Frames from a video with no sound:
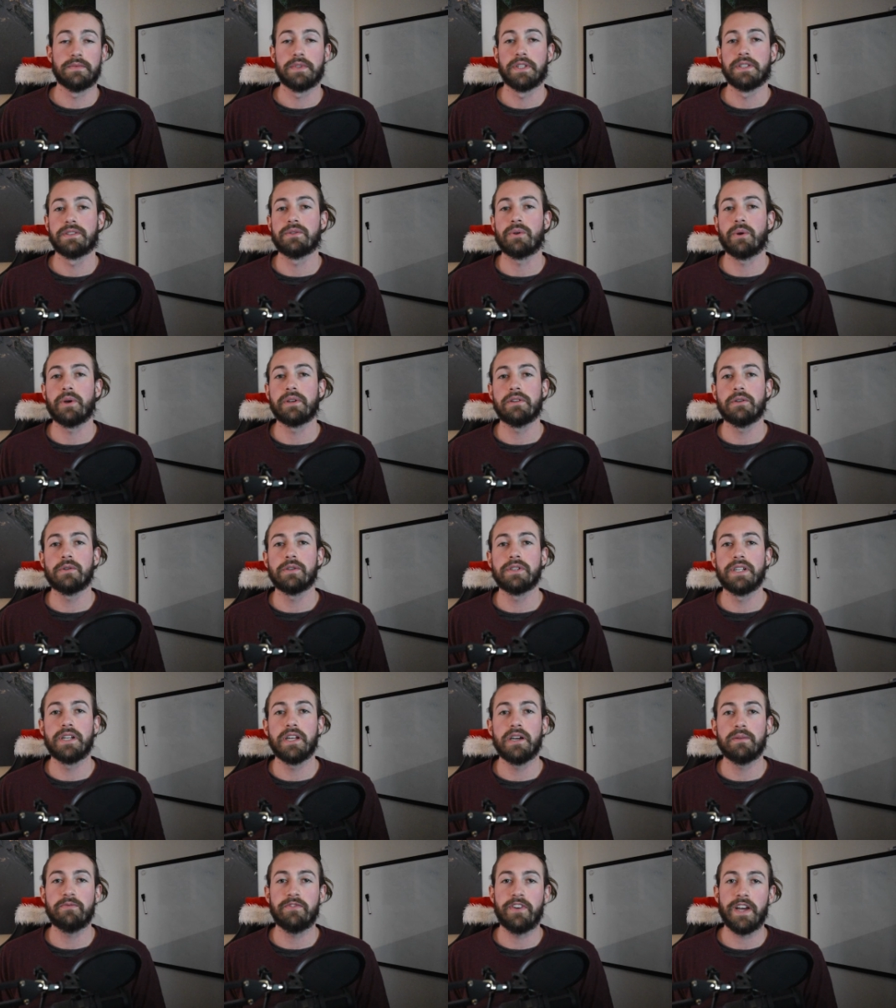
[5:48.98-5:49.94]
So I
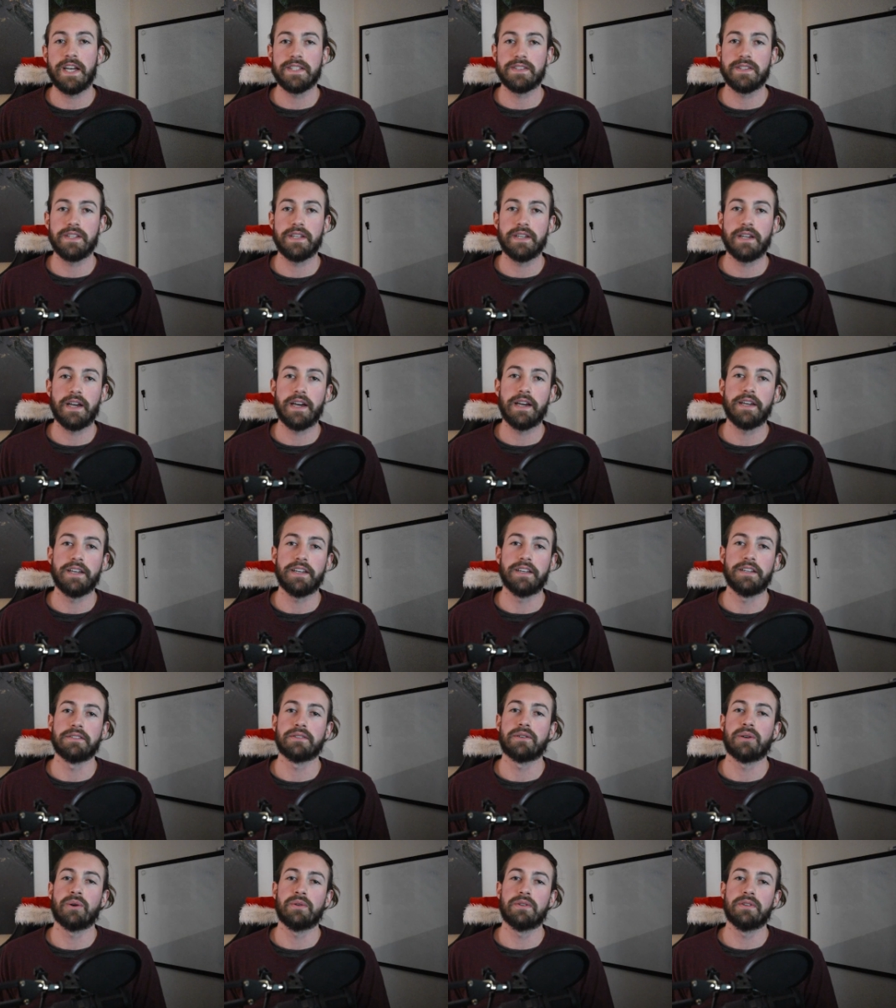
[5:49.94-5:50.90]
loaded up FastAI
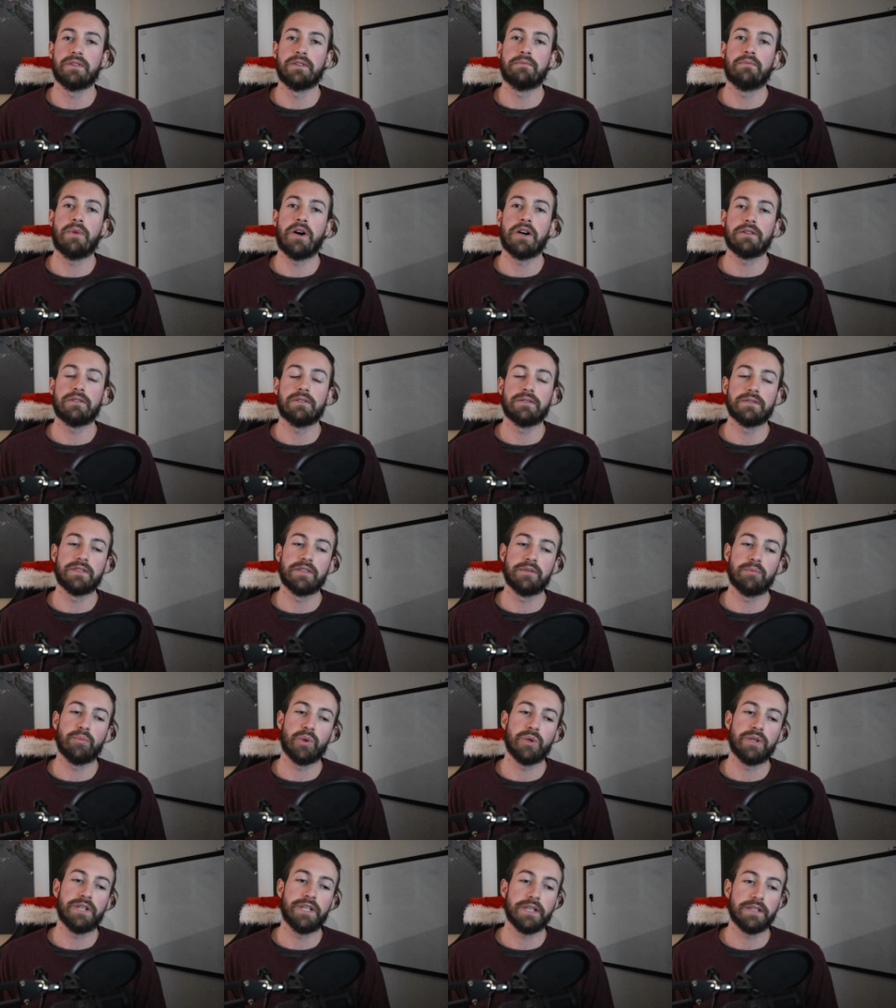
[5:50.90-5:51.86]
and coded a model to
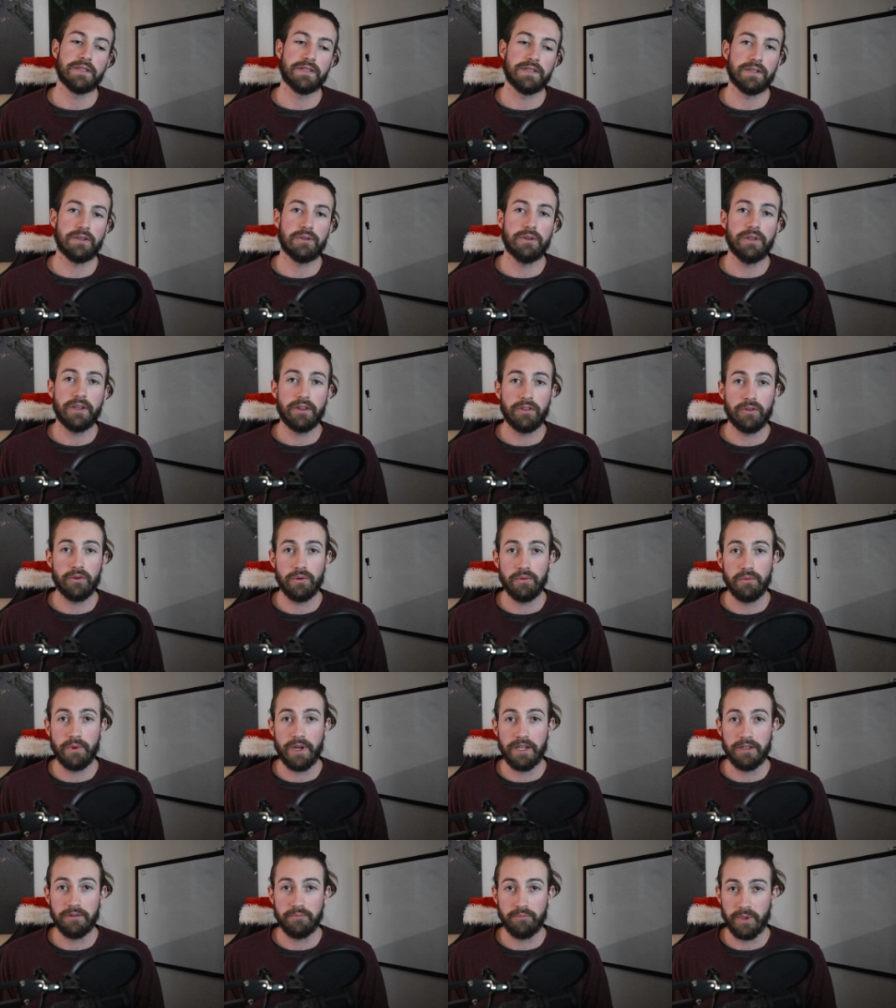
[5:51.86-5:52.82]
predict click-through
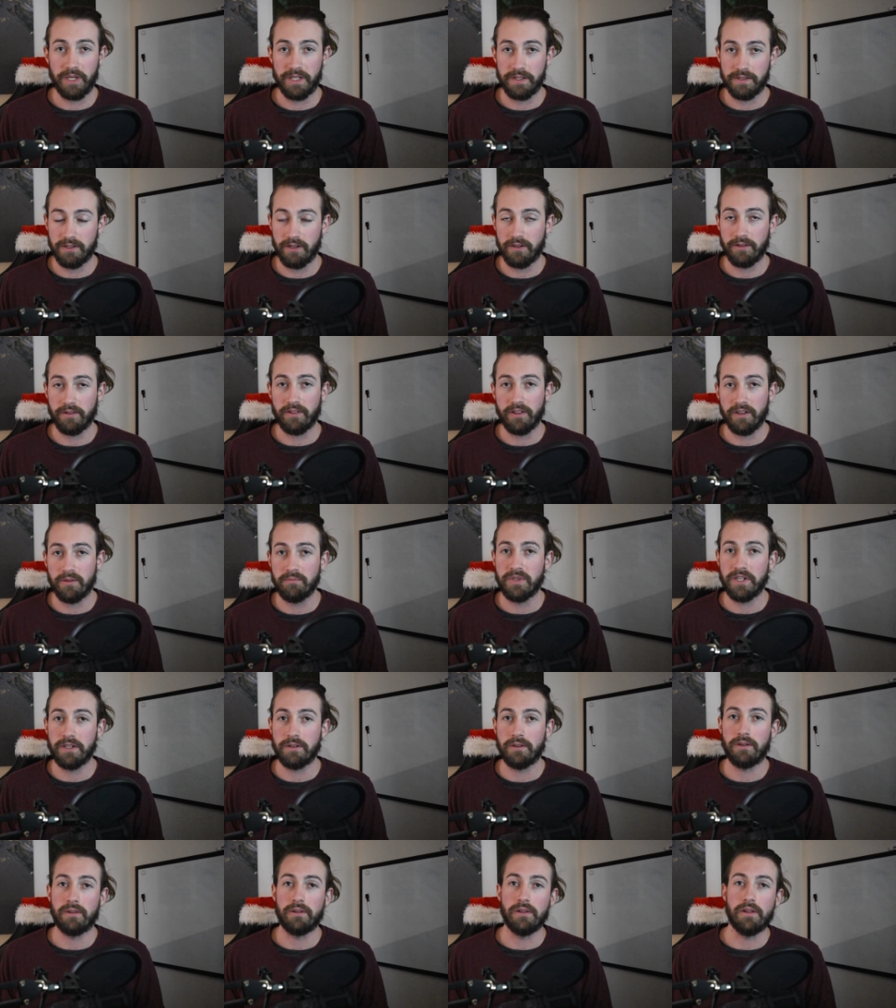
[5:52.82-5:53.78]
rate based on
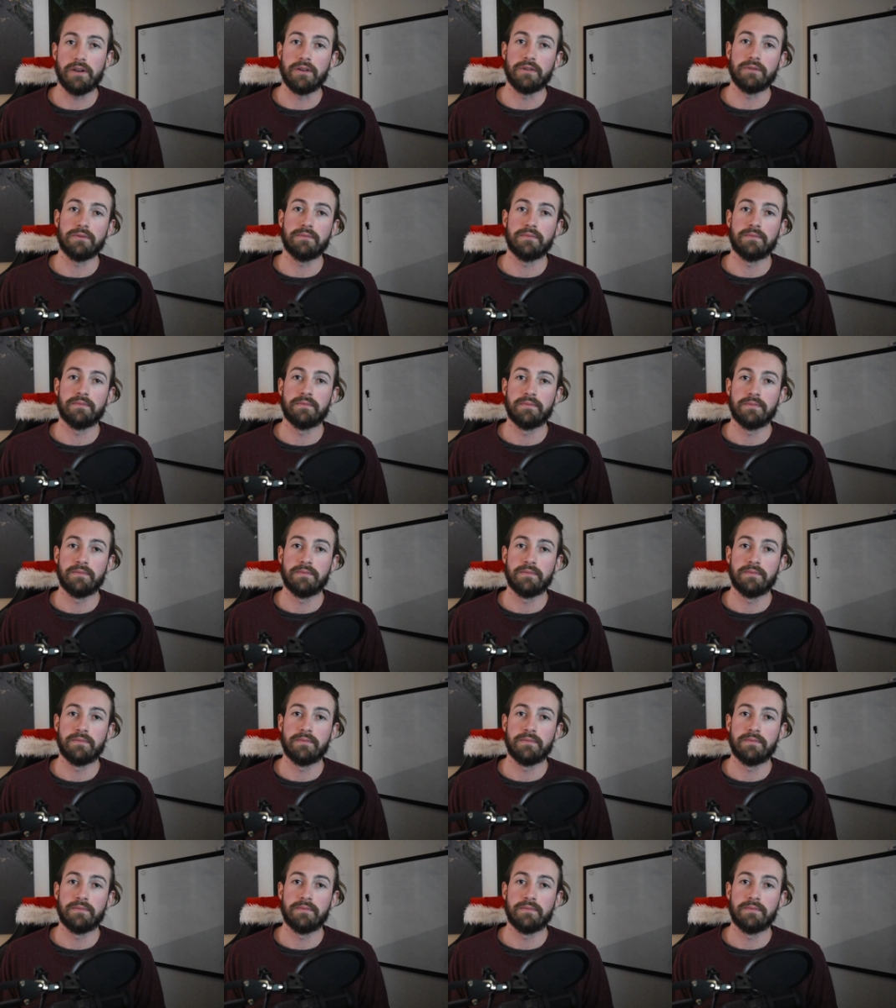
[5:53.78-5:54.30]
thumbnail alone.